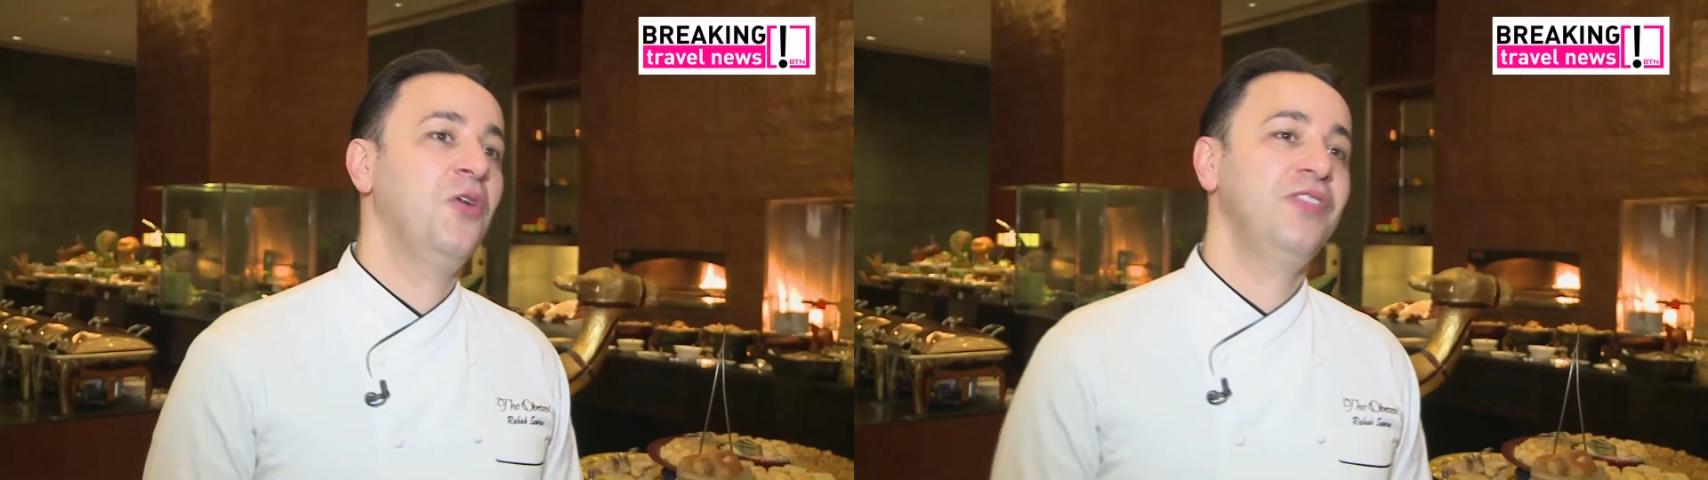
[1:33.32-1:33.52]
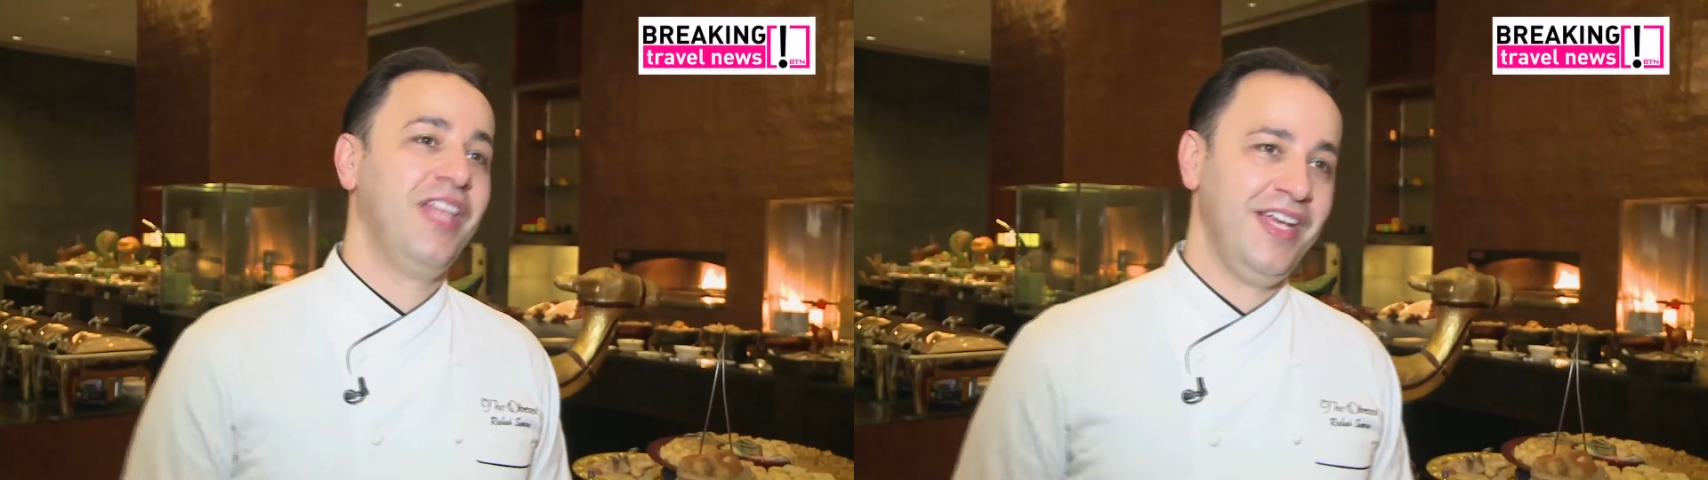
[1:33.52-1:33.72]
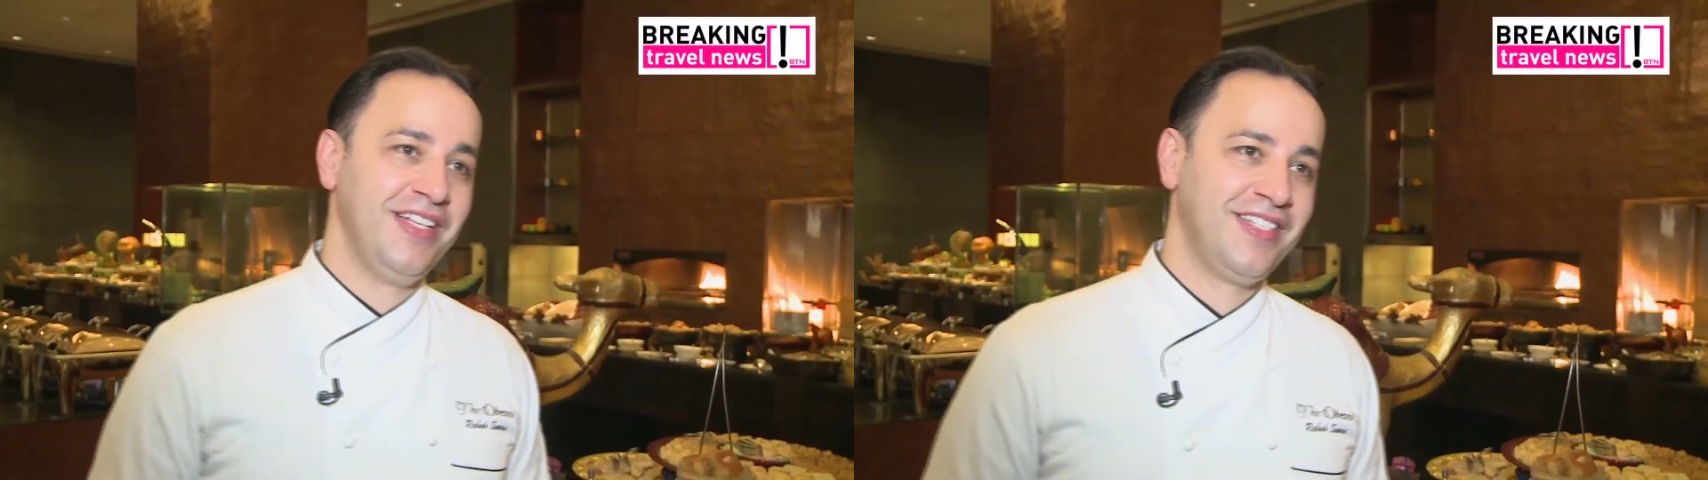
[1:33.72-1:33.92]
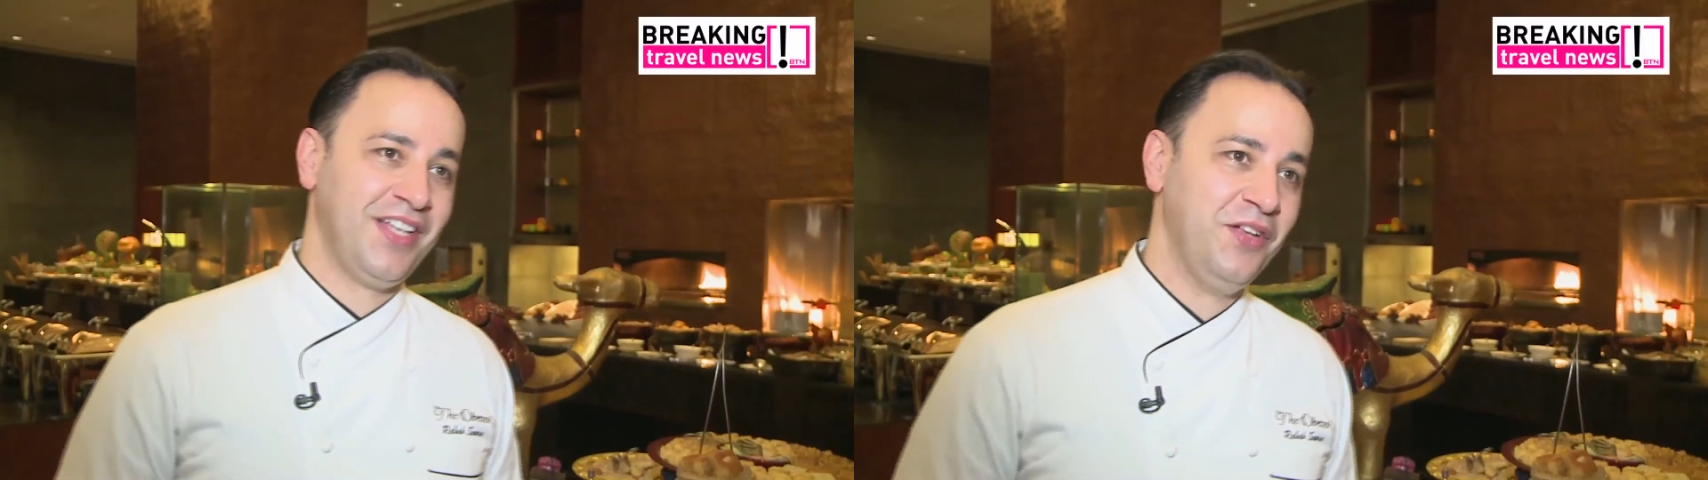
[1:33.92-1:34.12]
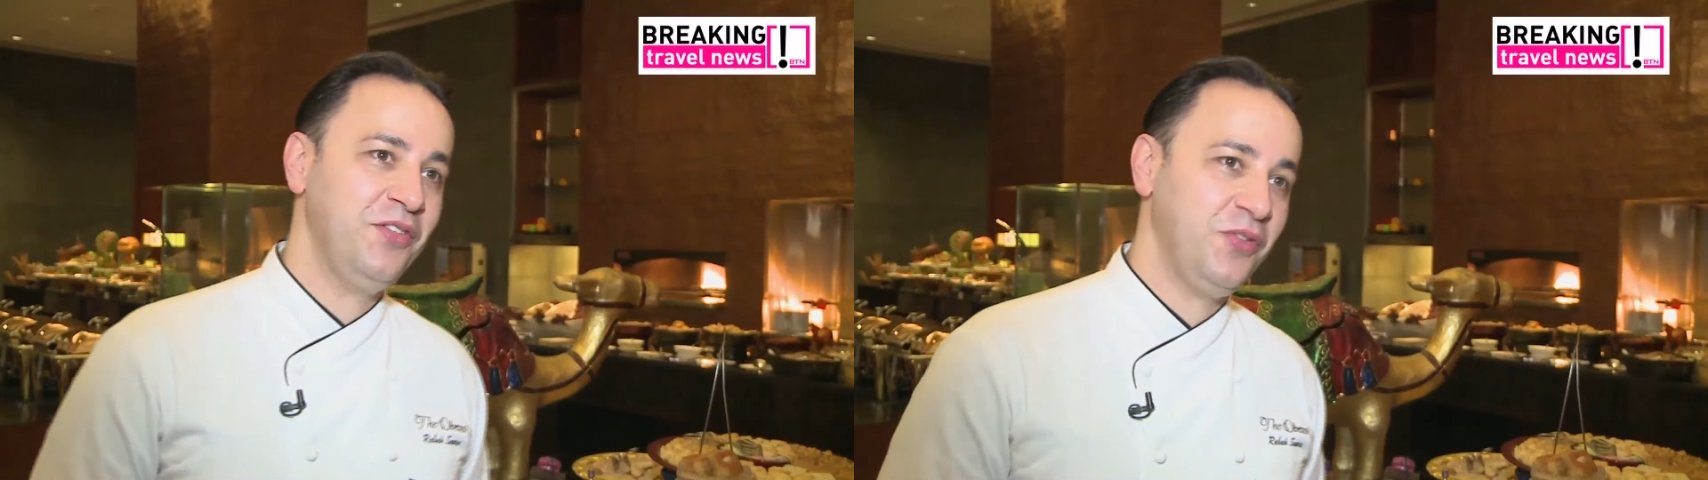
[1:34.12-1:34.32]
own taste
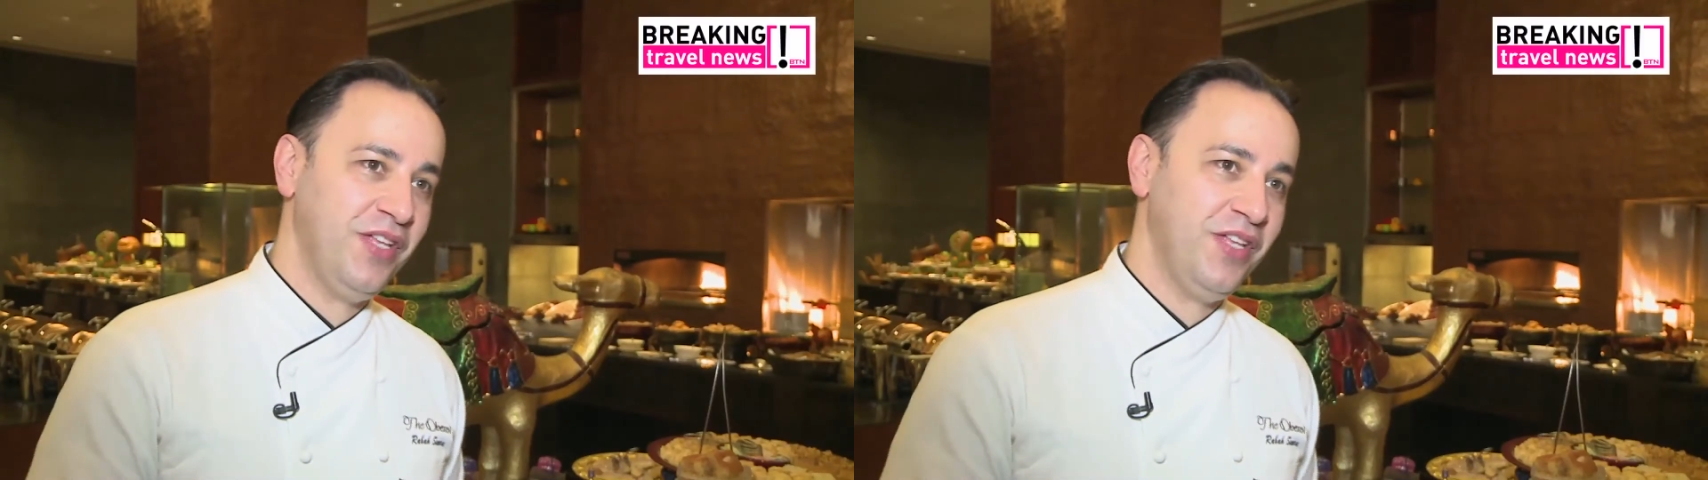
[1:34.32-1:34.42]
into